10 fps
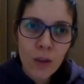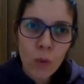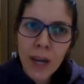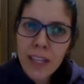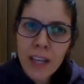
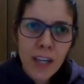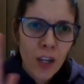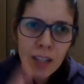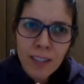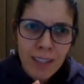Why they are
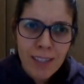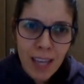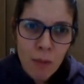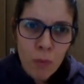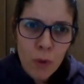not in the
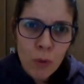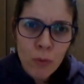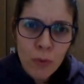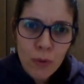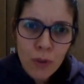same
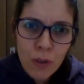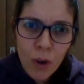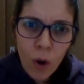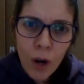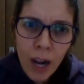room?
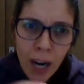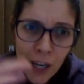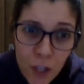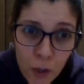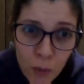Or are
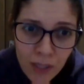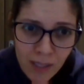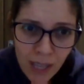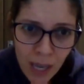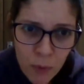you in
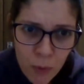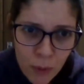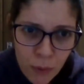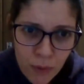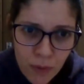the same room?